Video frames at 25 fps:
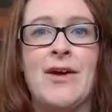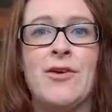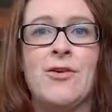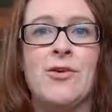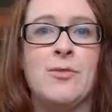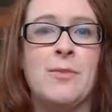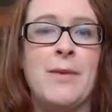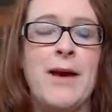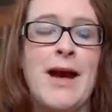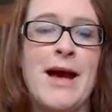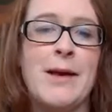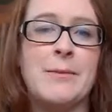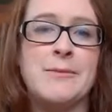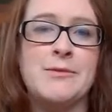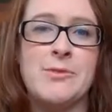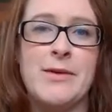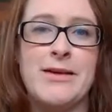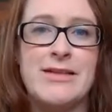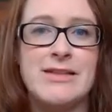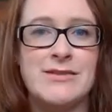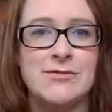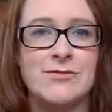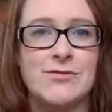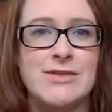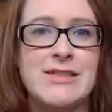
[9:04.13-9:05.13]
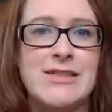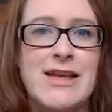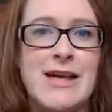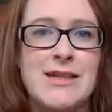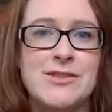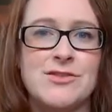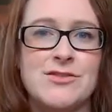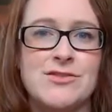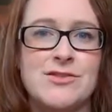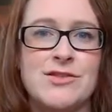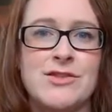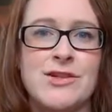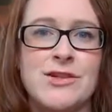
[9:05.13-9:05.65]
or perhaps waiting for
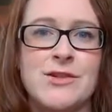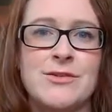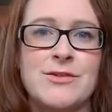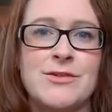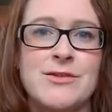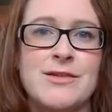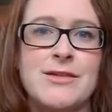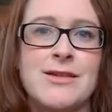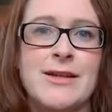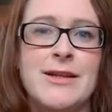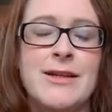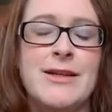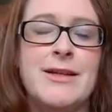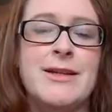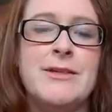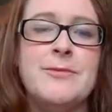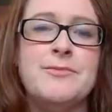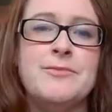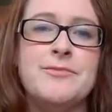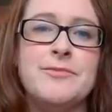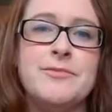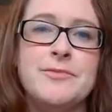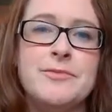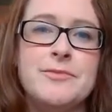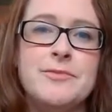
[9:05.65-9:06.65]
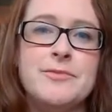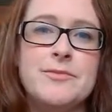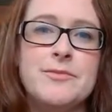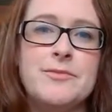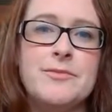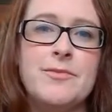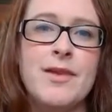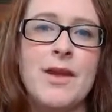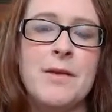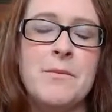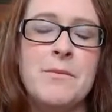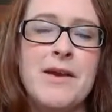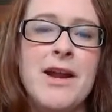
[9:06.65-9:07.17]
test results.
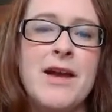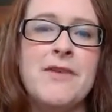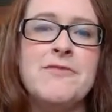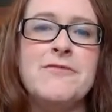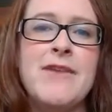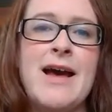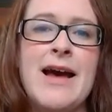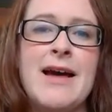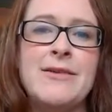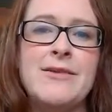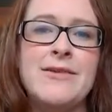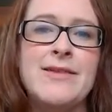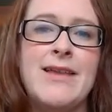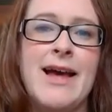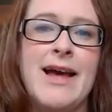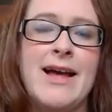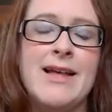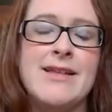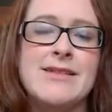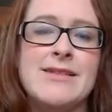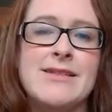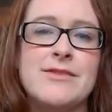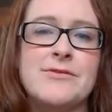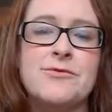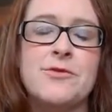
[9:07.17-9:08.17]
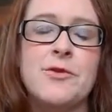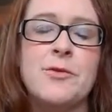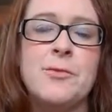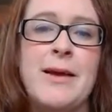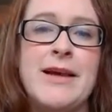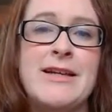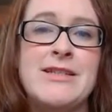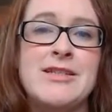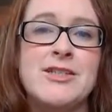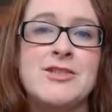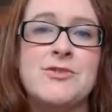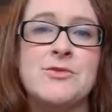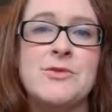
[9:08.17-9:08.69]
But I found that for
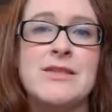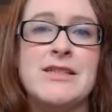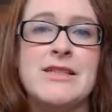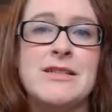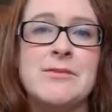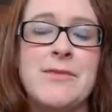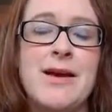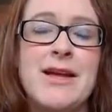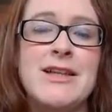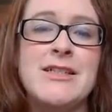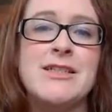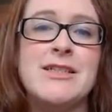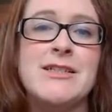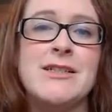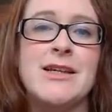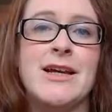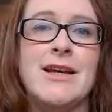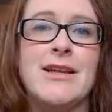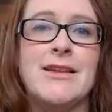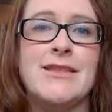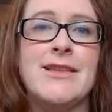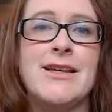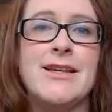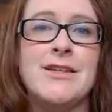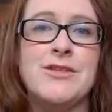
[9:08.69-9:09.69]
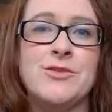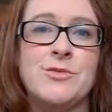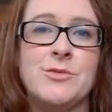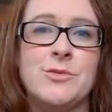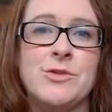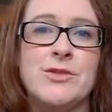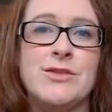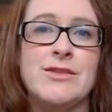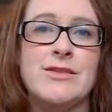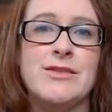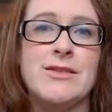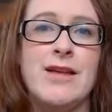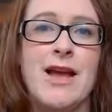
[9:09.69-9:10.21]
patients with dementia, this
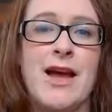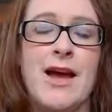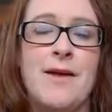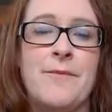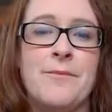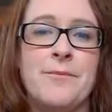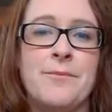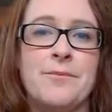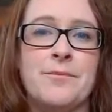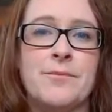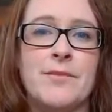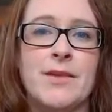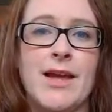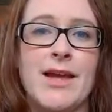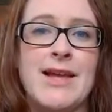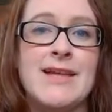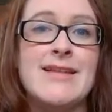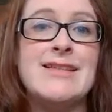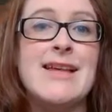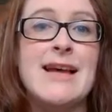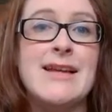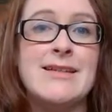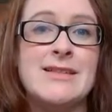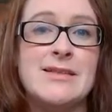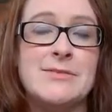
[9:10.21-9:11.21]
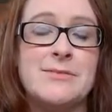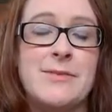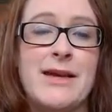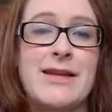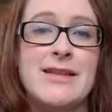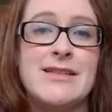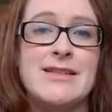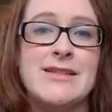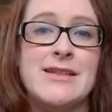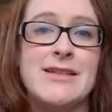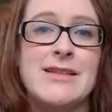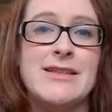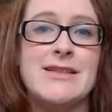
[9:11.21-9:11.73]
was
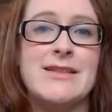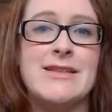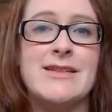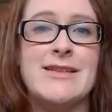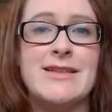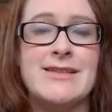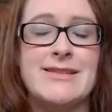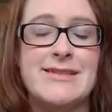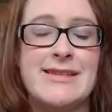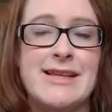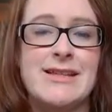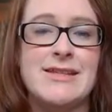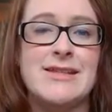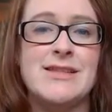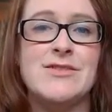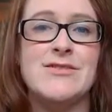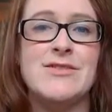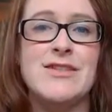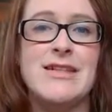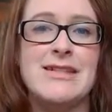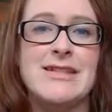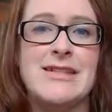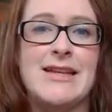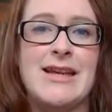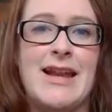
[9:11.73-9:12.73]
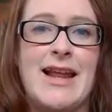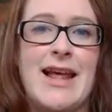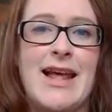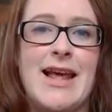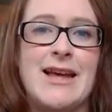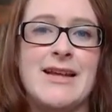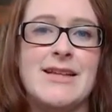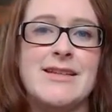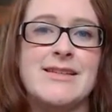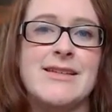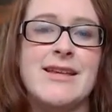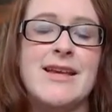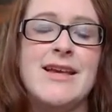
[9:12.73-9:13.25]
exacerbated, this sense of
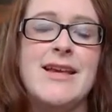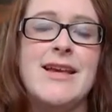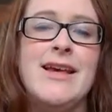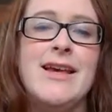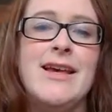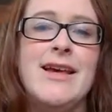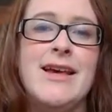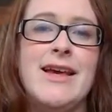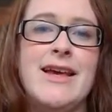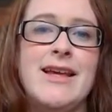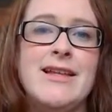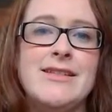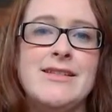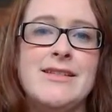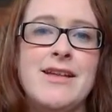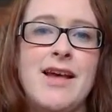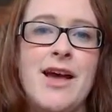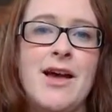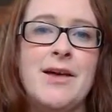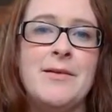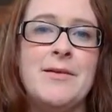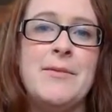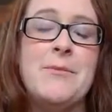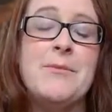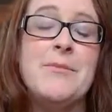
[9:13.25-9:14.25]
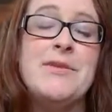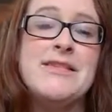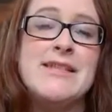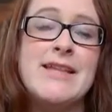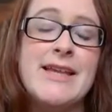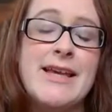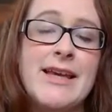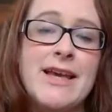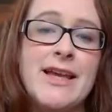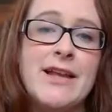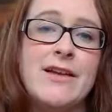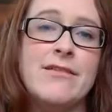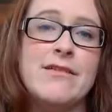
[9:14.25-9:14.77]
disconnect, in
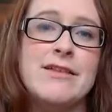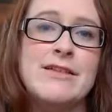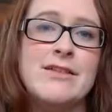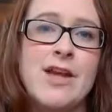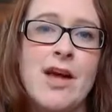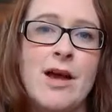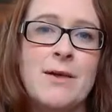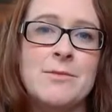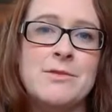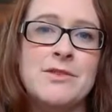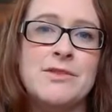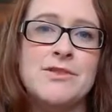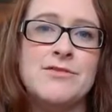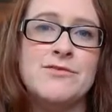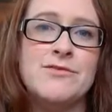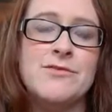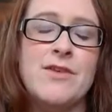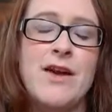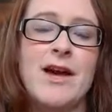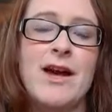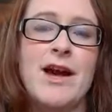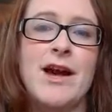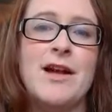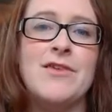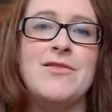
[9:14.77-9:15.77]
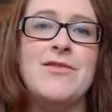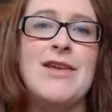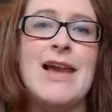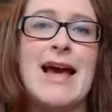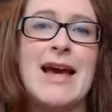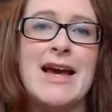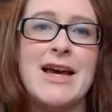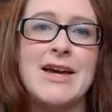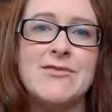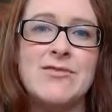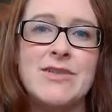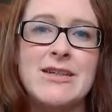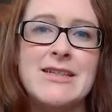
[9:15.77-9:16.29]
particular in terms of kind of
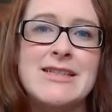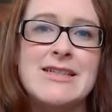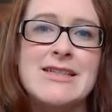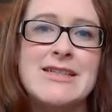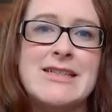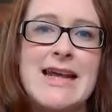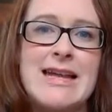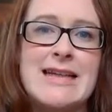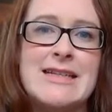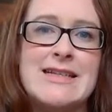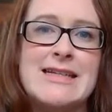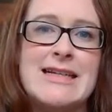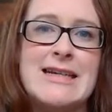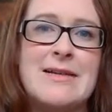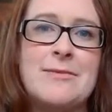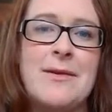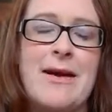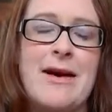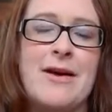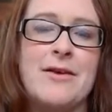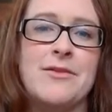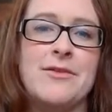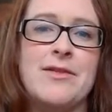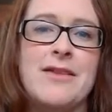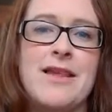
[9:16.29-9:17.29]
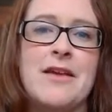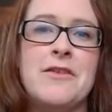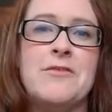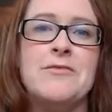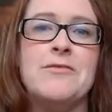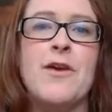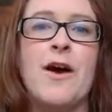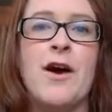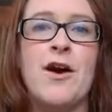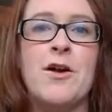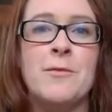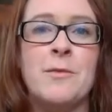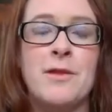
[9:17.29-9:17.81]
lack of understanding about the
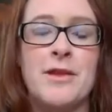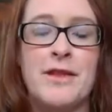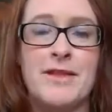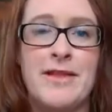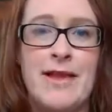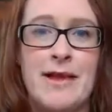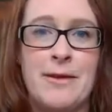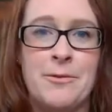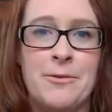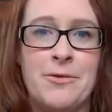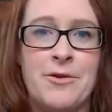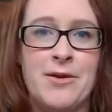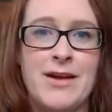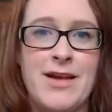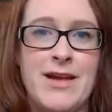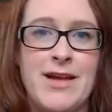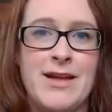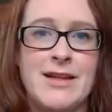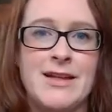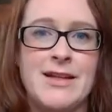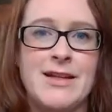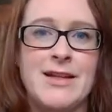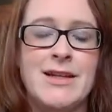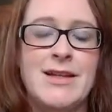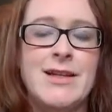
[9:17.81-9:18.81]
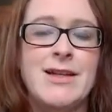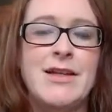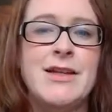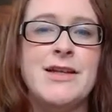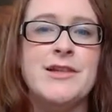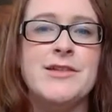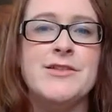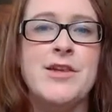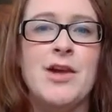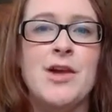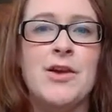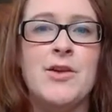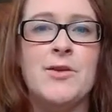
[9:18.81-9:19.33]
environment that they were in.
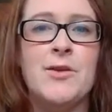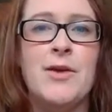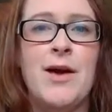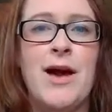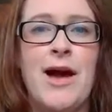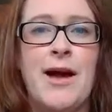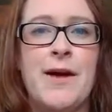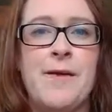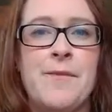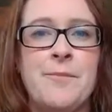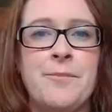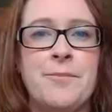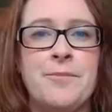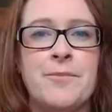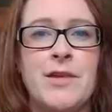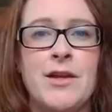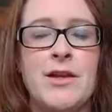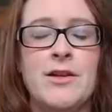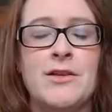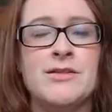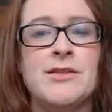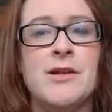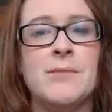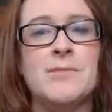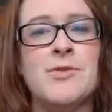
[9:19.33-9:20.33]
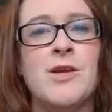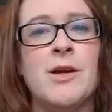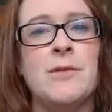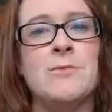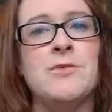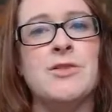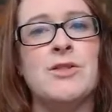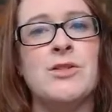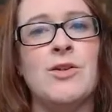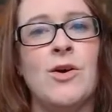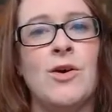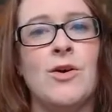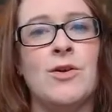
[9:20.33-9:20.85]
So,
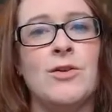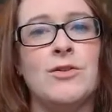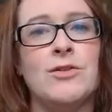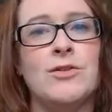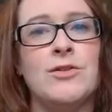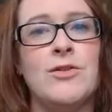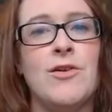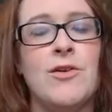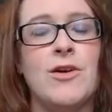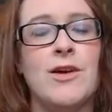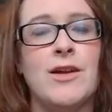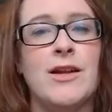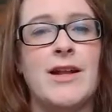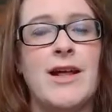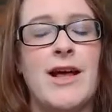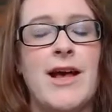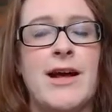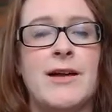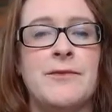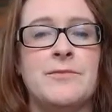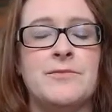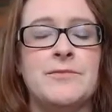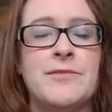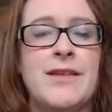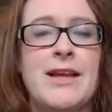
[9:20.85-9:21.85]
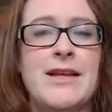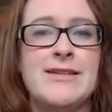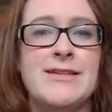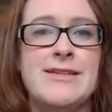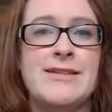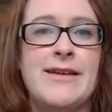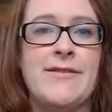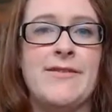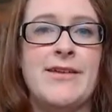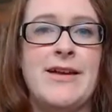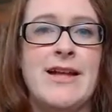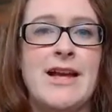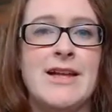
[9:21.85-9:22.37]
sometimes not
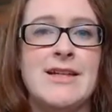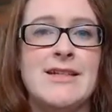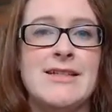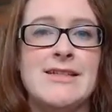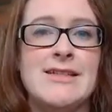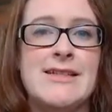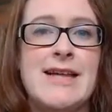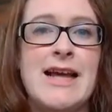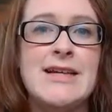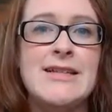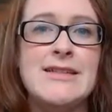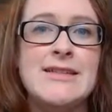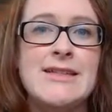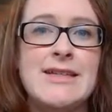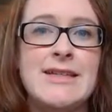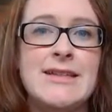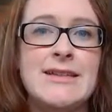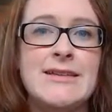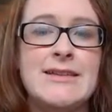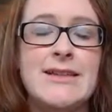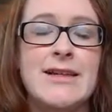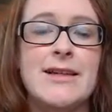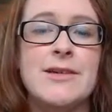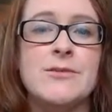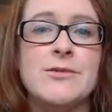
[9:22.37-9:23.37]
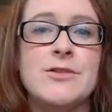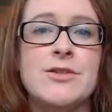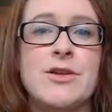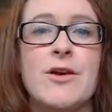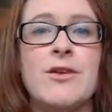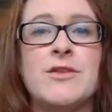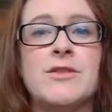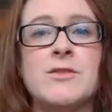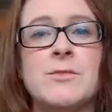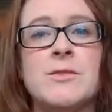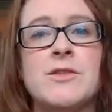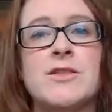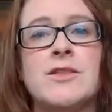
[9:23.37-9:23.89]
necessarily understanding that it was a
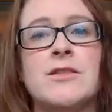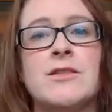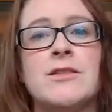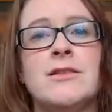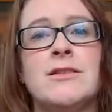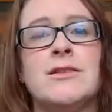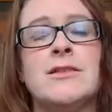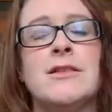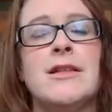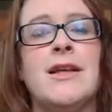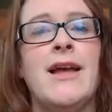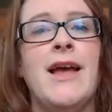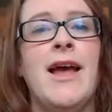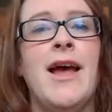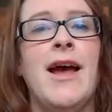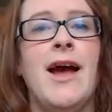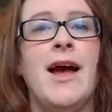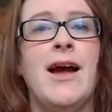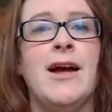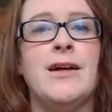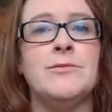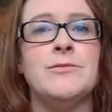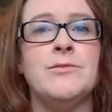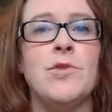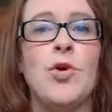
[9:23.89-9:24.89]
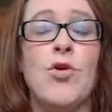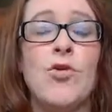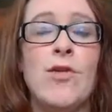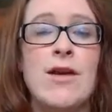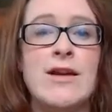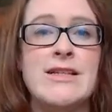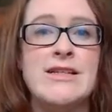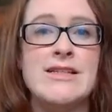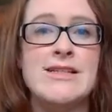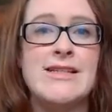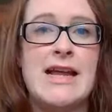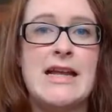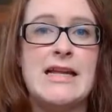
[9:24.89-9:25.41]
hospital, or
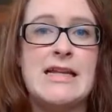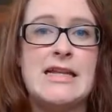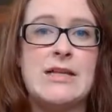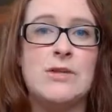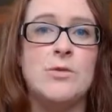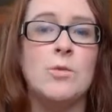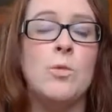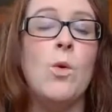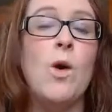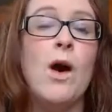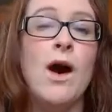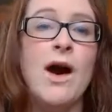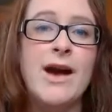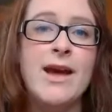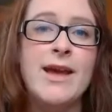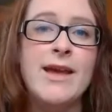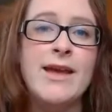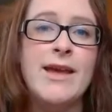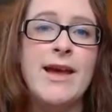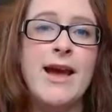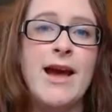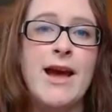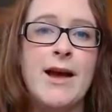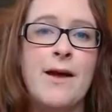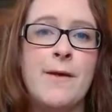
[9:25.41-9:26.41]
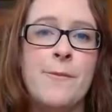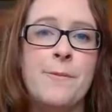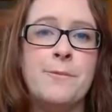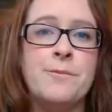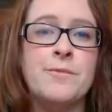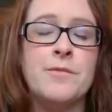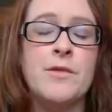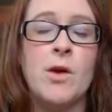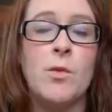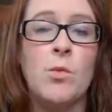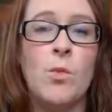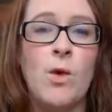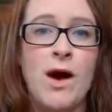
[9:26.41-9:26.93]
understanding
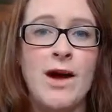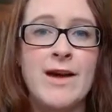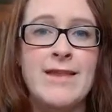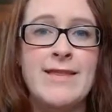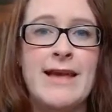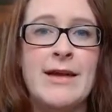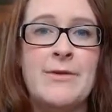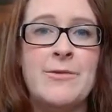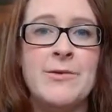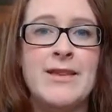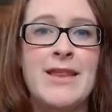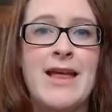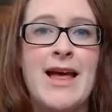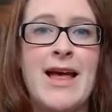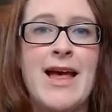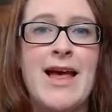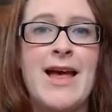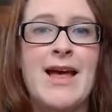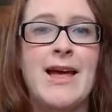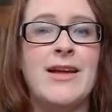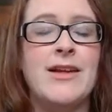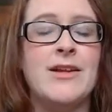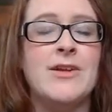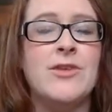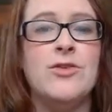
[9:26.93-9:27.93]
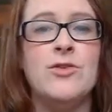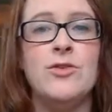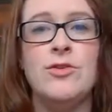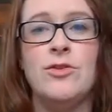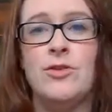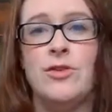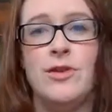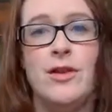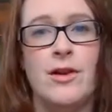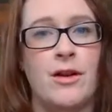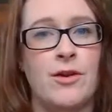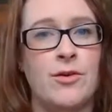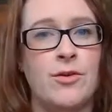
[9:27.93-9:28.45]
why they were there,
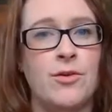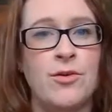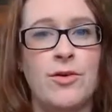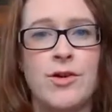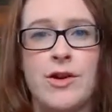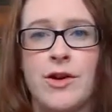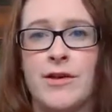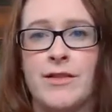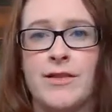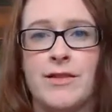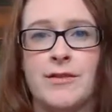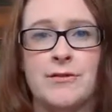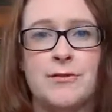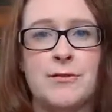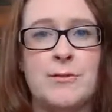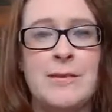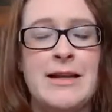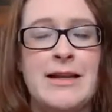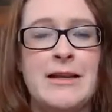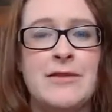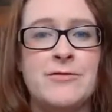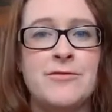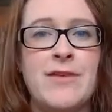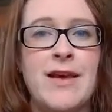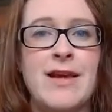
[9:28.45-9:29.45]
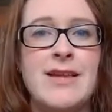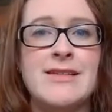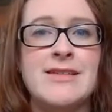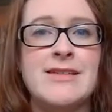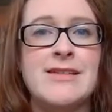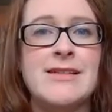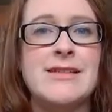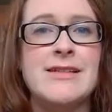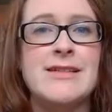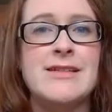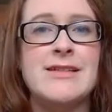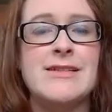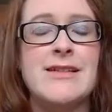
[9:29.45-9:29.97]
you know, not knowing the familiar
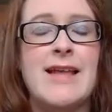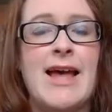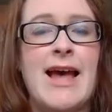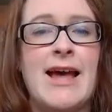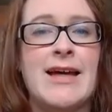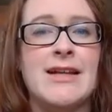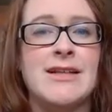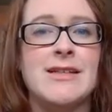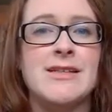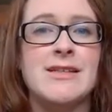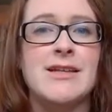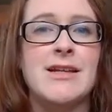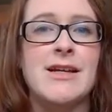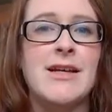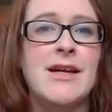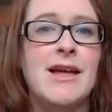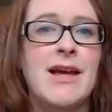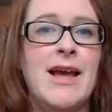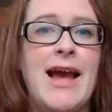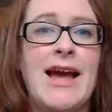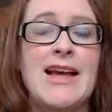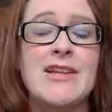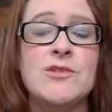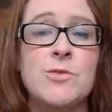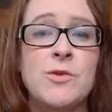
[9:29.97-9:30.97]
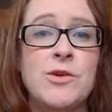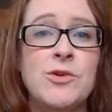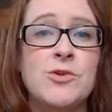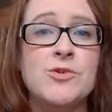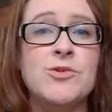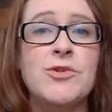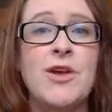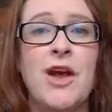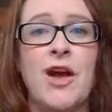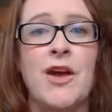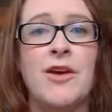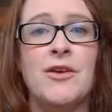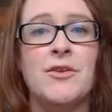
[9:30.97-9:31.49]
faces. And as we all
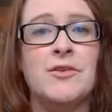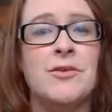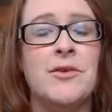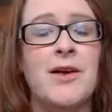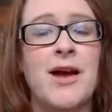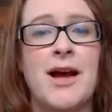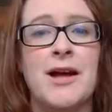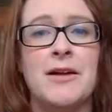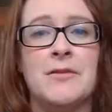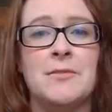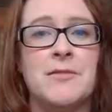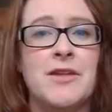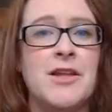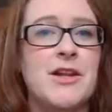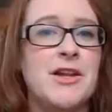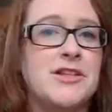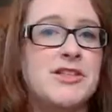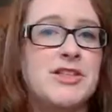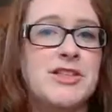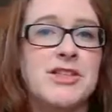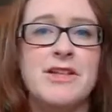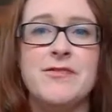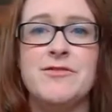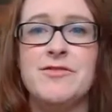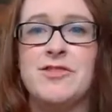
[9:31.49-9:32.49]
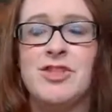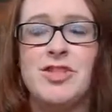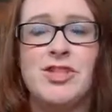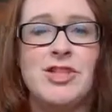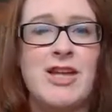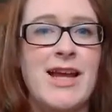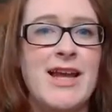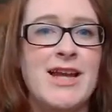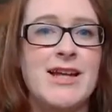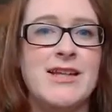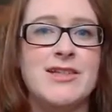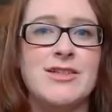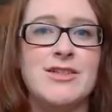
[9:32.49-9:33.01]
know, shifts
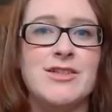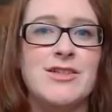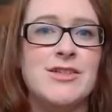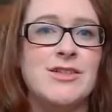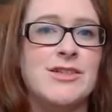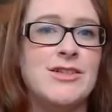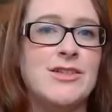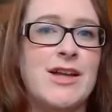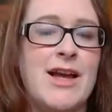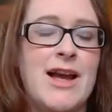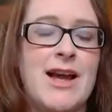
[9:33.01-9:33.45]
change.